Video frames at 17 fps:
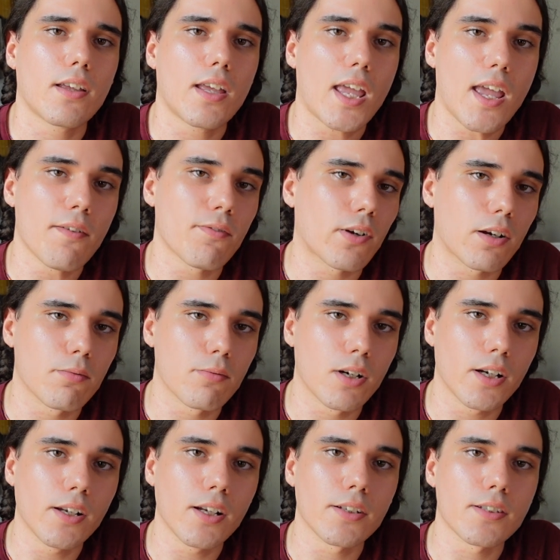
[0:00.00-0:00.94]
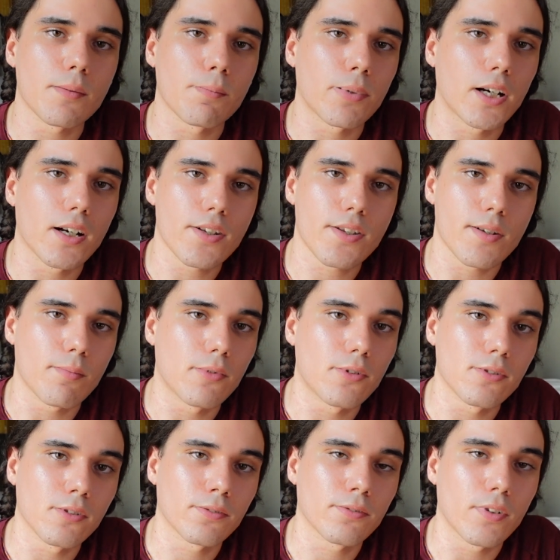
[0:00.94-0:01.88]
if I wanted to deposit
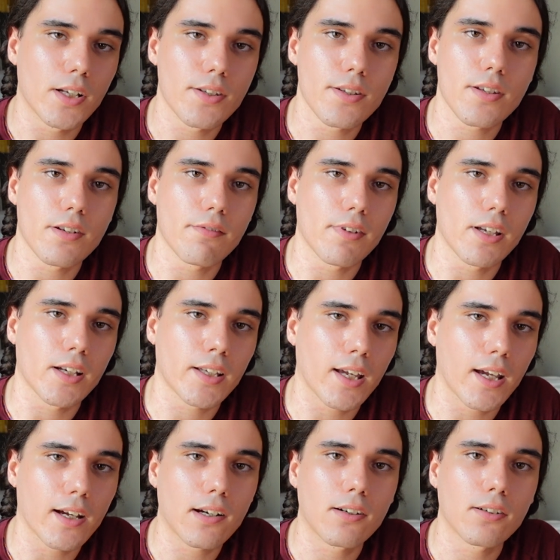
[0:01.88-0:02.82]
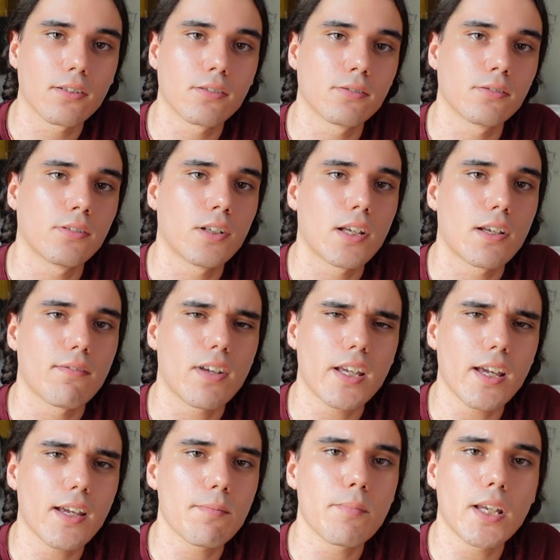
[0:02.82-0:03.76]
more funds into the account. They
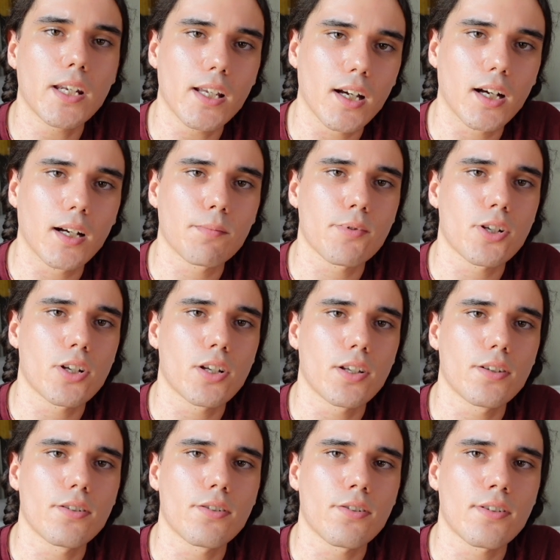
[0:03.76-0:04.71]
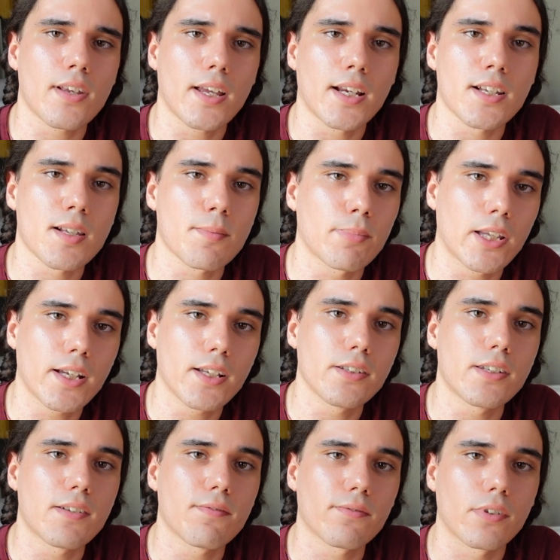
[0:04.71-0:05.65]
gave many options,
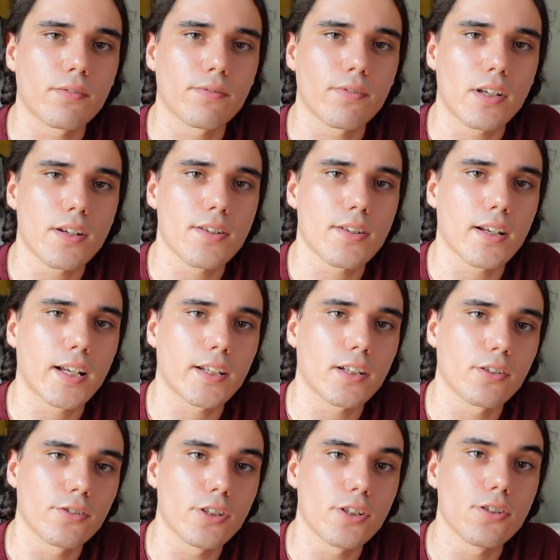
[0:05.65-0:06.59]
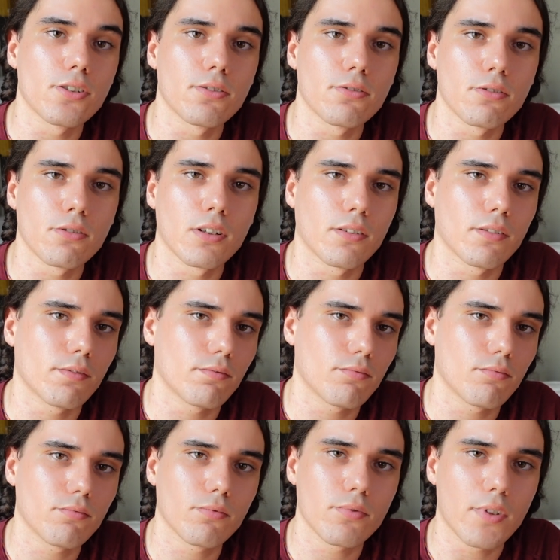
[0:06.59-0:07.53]
explained different things that I could do,
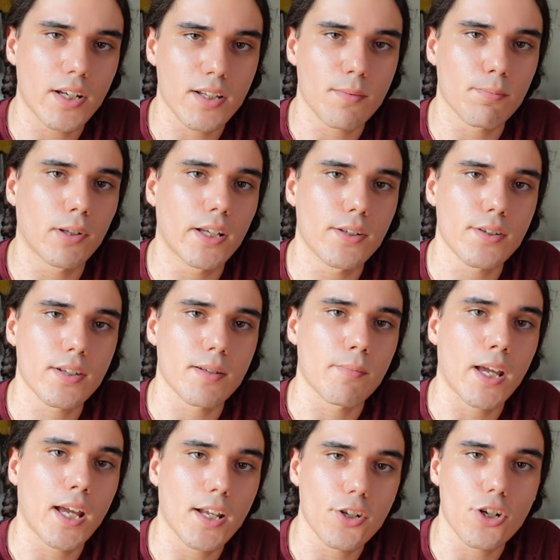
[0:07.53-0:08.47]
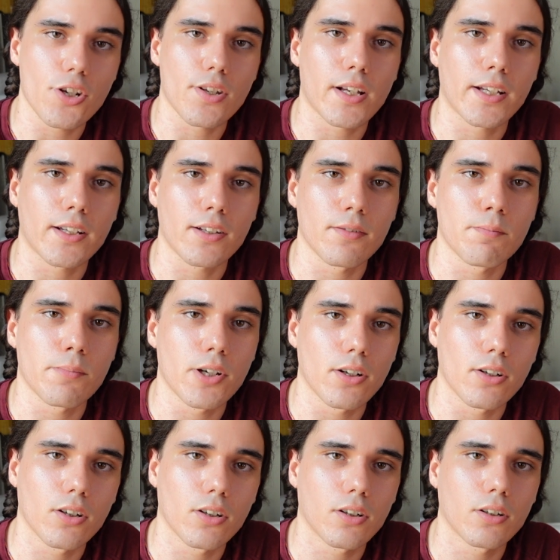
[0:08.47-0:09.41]
explained some hedges I could put
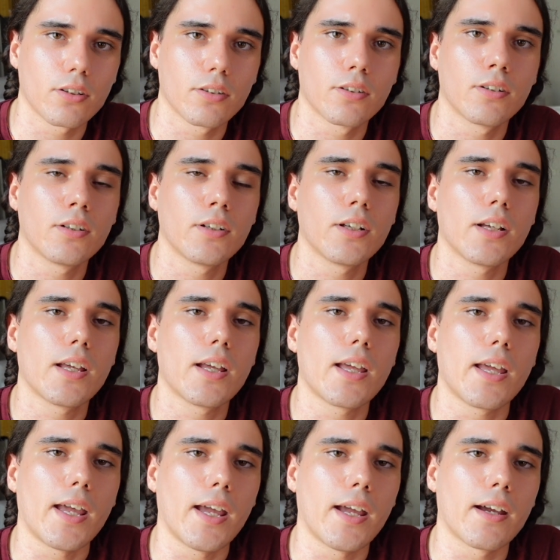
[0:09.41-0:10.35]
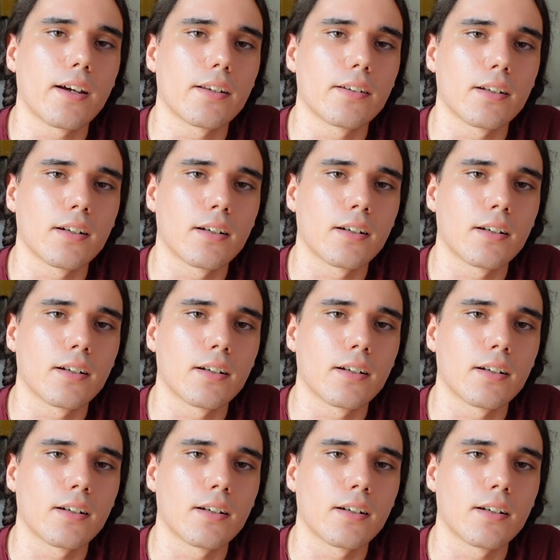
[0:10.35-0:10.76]
on, and